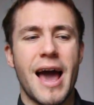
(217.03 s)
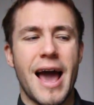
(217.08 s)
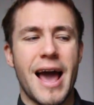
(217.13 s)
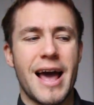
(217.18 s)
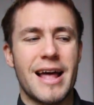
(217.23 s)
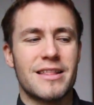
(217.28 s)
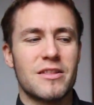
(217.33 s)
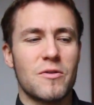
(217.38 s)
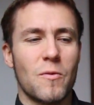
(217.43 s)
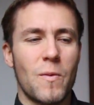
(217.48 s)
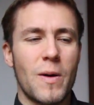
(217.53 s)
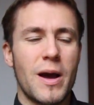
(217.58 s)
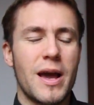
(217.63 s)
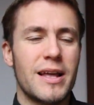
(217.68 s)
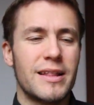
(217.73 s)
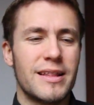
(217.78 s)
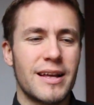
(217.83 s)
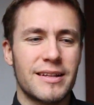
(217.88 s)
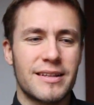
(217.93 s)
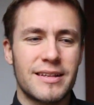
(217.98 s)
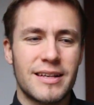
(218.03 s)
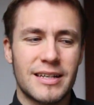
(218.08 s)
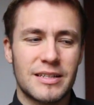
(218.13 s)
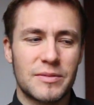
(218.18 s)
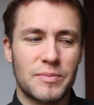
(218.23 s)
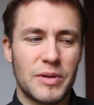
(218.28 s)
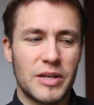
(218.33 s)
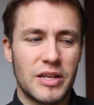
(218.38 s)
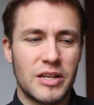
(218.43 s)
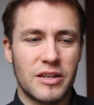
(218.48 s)
and the way that he
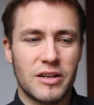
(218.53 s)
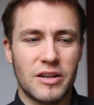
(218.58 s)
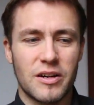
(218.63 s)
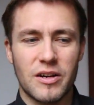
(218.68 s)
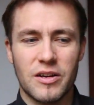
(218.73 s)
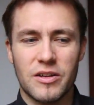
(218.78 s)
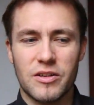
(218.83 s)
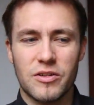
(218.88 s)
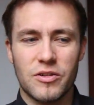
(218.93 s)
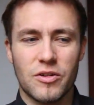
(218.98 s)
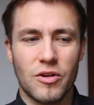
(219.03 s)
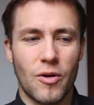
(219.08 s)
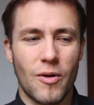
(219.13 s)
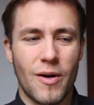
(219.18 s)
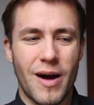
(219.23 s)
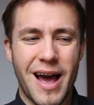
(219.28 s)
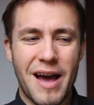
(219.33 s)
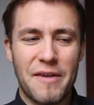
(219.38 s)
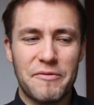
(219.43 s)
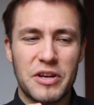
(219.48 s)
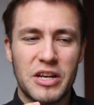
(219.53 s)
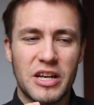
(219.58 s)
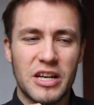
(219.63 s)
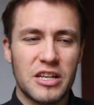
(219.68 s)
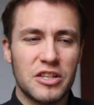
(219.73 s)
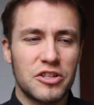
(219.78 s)
has been having